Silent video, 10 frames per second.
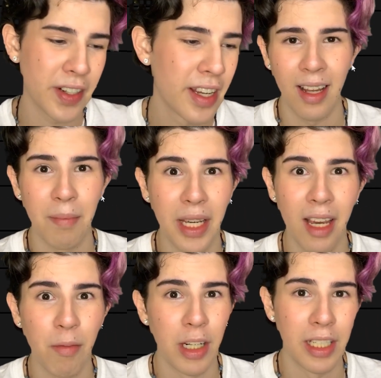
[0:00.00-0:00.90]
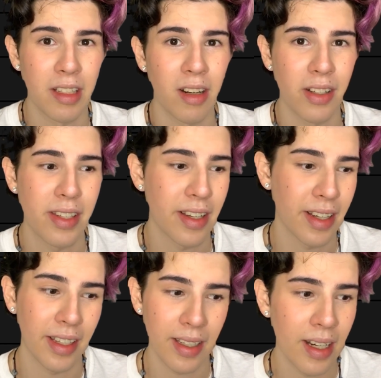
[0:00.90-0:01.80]
and became really
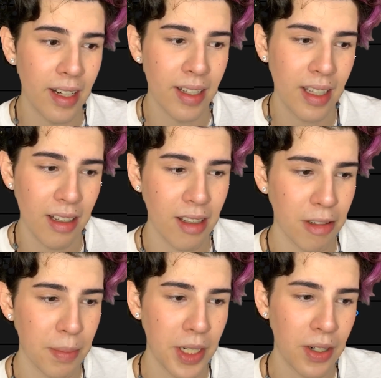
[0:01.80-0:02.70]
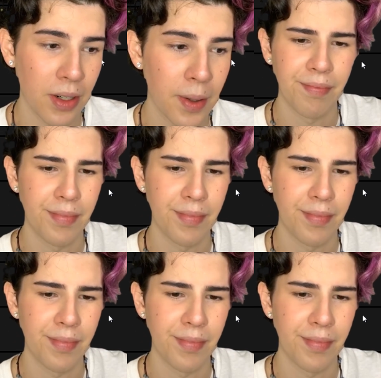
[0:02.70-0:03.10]
toxic. Yeah, that would be her.